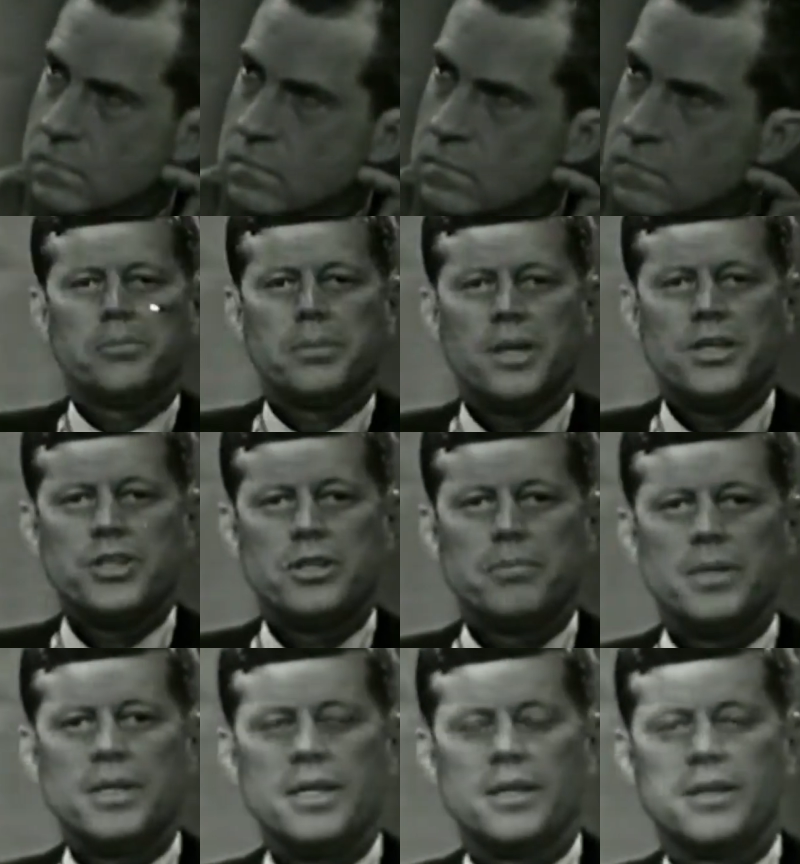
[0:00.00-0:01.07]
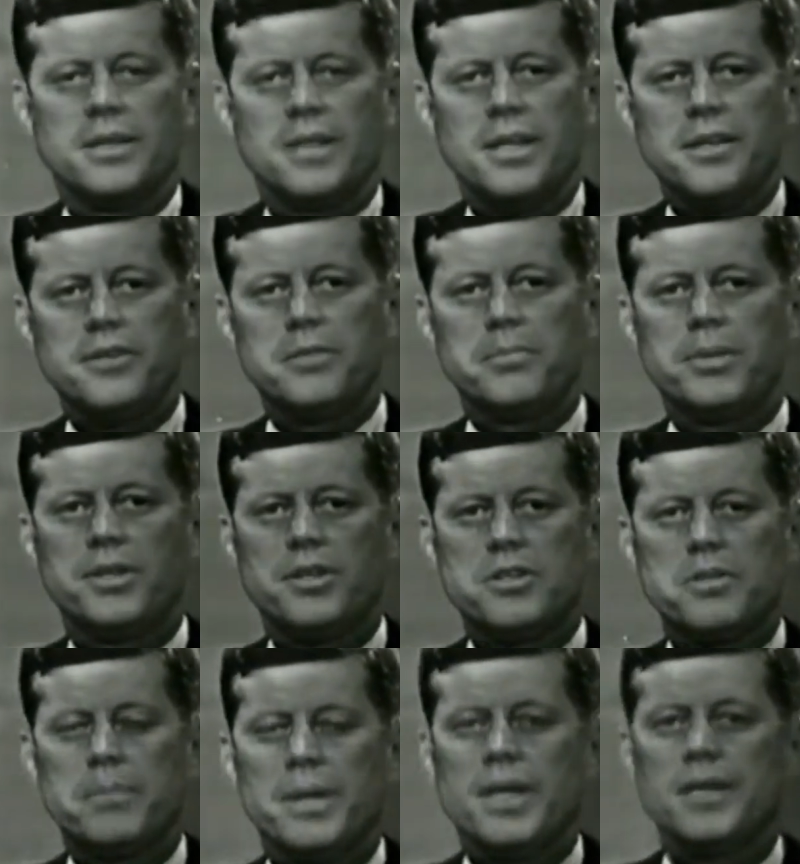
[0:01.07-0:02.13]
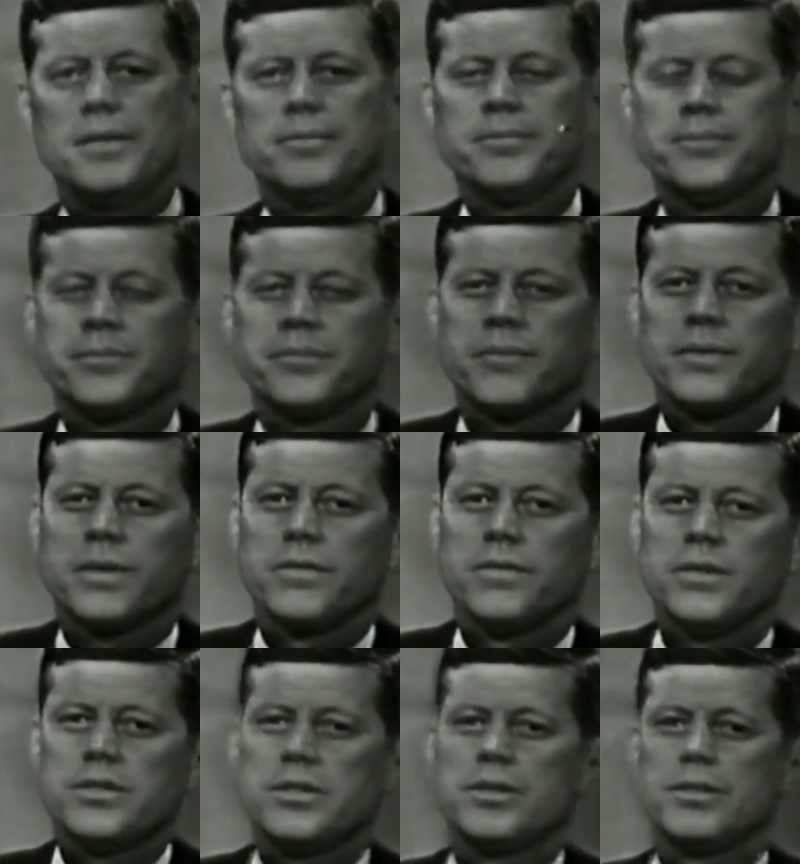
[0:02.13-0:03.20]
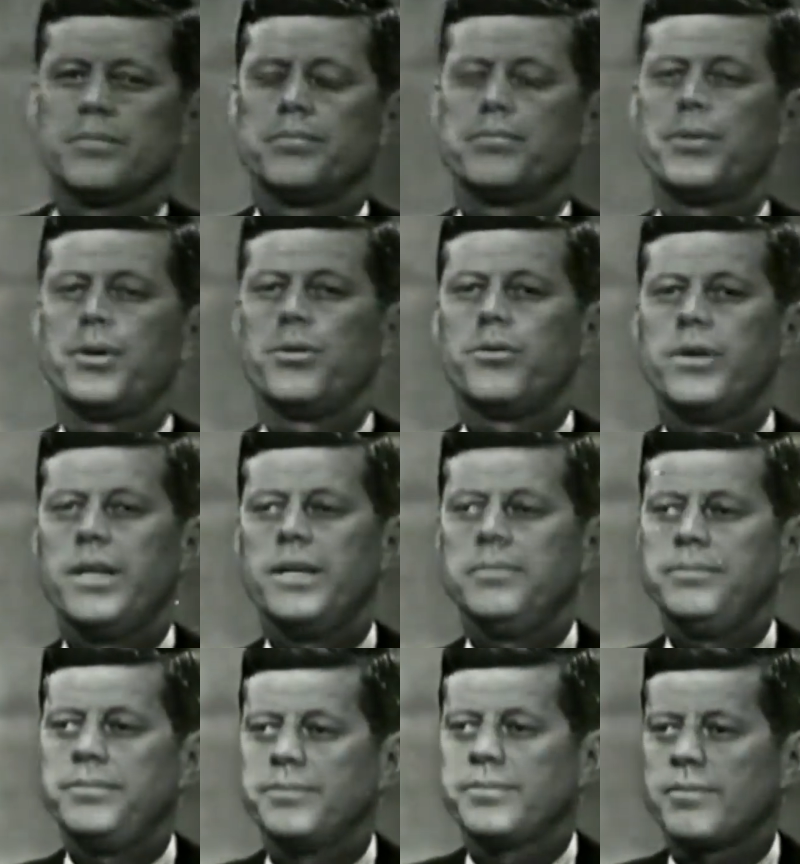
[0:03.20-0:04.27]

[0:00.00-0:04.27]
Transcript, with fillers: It is a pleasure to be here tonight and to participate in this program,